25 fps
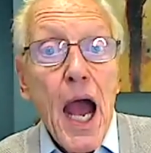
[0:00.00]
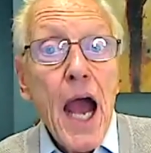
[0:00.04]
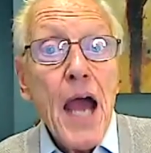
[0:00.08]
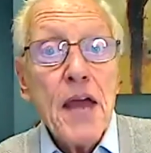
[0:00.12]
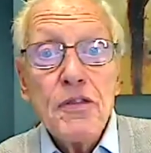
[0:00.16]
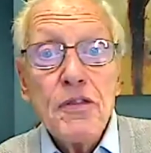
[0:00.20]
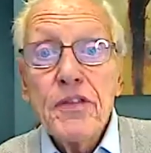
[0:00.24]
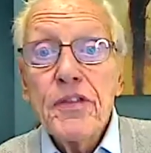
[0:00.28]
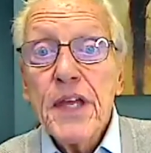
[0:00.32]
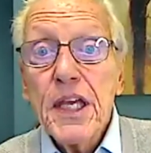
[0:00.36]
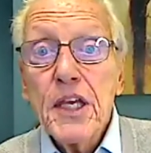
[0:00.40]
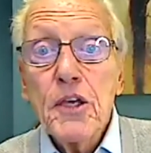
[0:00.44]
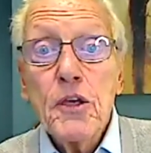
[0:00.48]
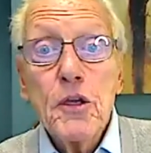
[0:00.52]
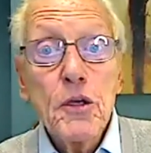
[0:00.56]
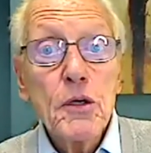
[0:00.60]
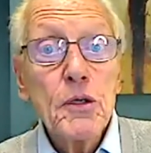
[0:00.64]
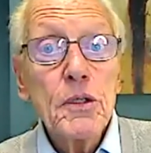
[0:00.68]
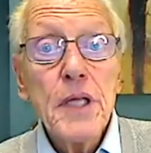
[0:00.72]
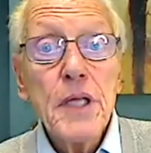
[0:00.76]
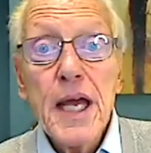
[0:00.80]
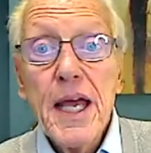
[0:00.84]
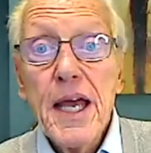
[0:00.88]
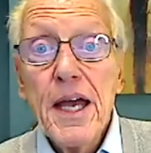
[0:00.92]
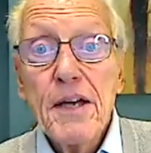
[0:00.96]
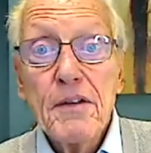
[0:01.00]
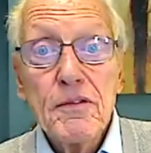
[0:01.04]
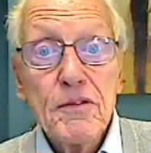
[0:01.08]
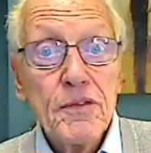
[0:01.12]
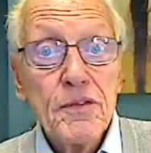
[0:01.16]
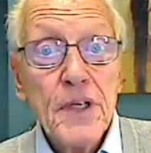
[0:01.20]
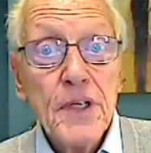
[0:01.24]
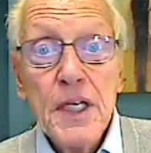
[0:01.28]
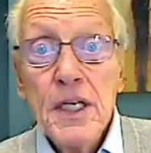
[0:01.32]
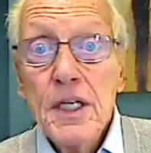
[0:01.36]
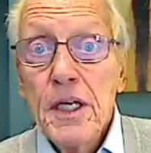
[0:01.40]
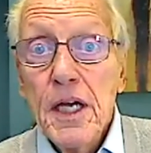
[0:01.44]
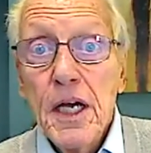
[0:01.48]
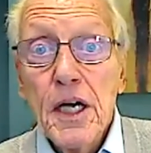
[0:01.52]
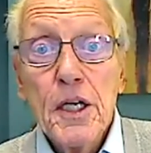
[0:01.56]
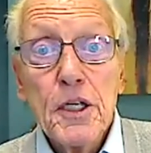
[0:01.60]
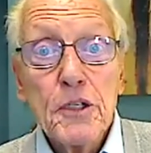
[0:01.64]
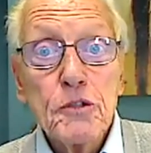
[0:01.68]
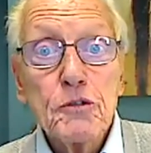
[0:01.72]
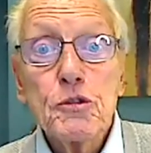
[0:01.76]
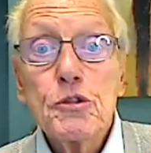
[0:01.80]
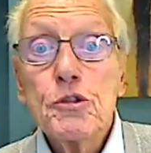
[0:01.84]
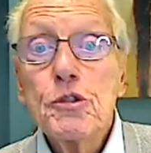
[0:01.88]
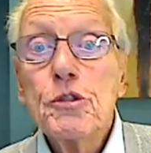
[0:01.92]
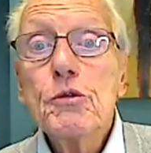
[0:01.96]
I think you'll have
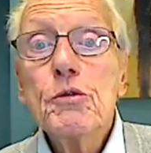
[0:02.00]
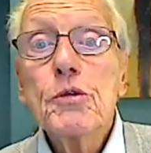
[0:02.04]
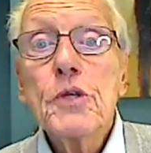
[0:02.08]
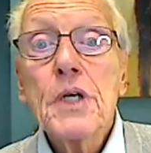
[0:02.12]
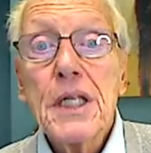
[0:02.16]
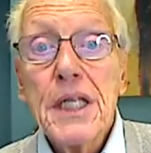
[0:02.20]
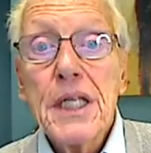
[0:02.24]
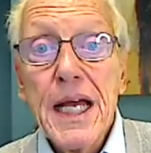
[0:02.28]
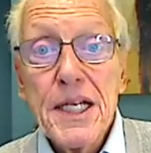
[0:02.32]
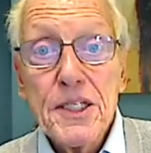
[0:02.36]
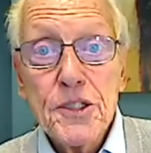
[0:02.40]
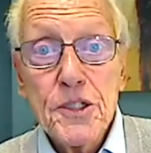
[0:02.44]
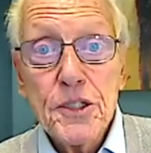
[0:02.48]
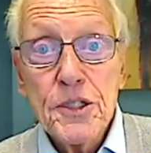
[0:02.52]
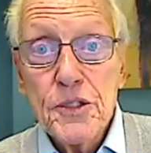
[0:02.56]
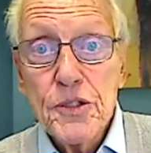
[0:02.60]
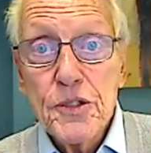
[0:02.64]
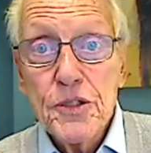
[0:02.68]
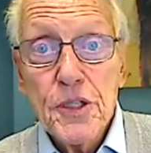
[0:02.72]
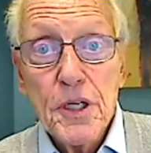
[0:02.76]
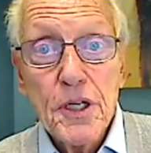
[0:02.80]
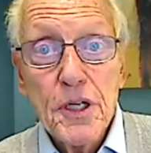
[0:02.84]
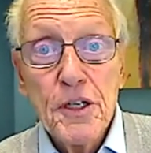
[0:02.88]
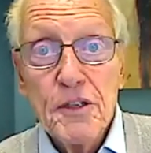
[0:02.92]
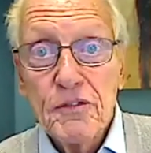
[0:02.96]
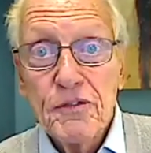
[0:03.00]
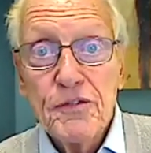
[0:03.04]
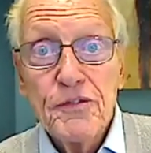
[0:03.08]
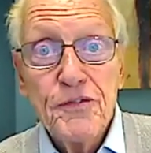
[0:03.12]
2 classes of